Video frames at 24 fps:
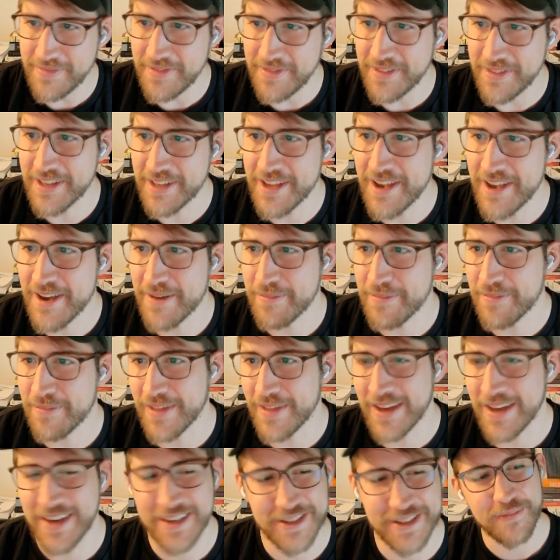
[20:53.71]
Yeah,
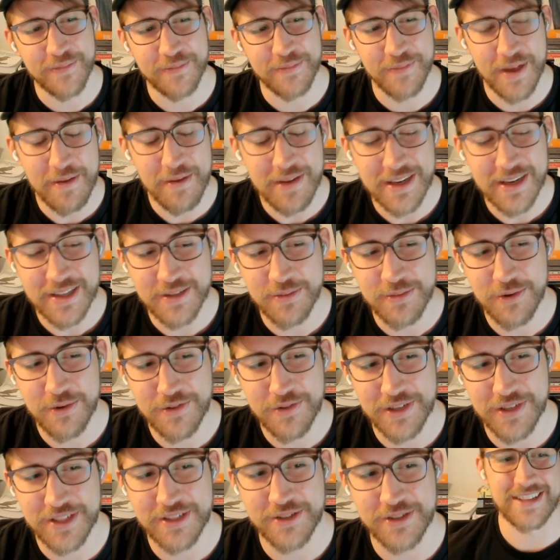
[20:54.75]
nice. Maybe let's
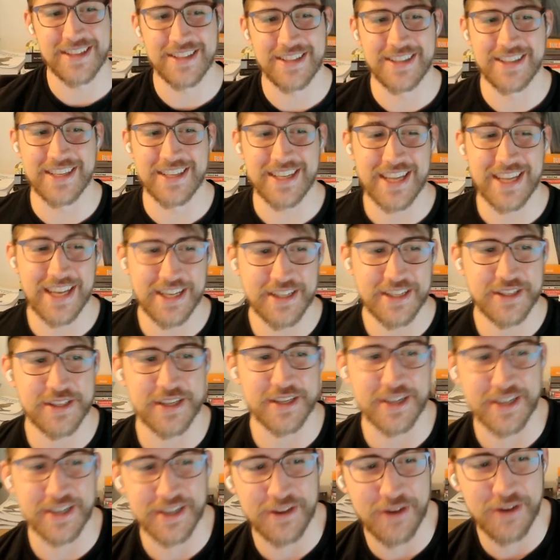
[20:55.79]
move into the case
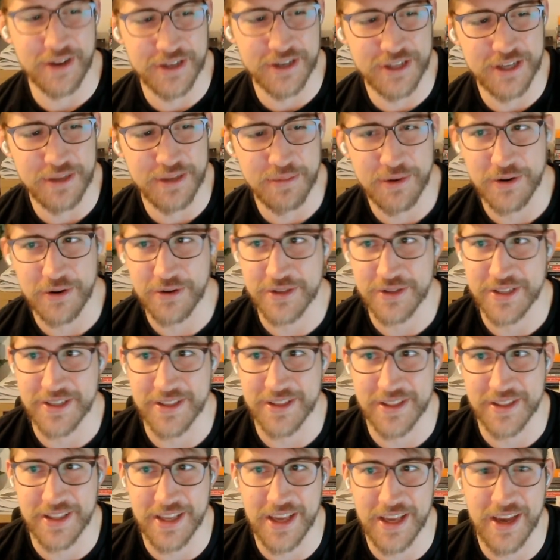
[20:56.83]
study you actually
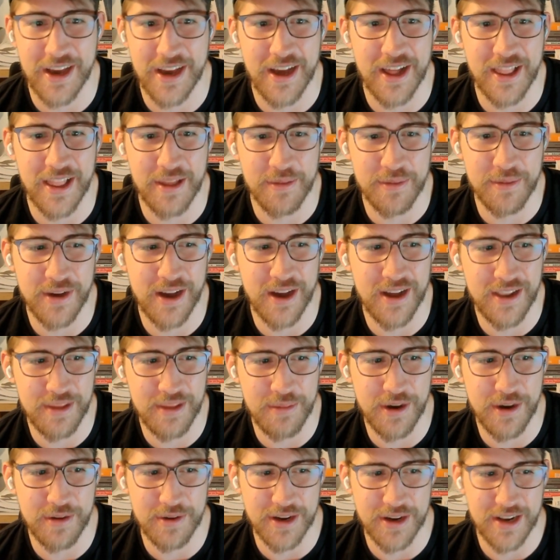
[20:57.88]
posted, the
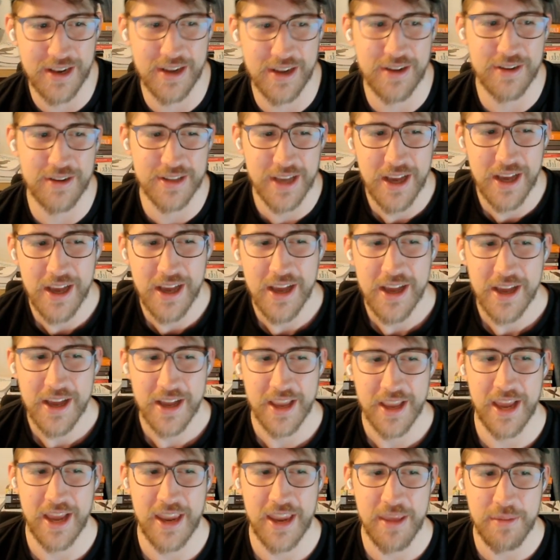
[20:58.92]
Alibaba Cloud.
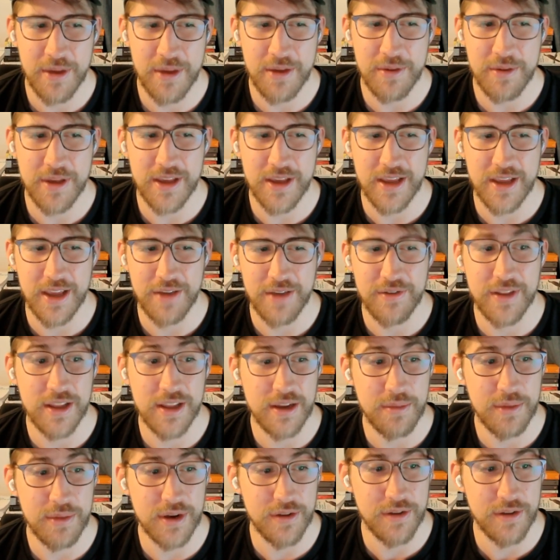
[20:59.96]
Can you maybe give a little bit of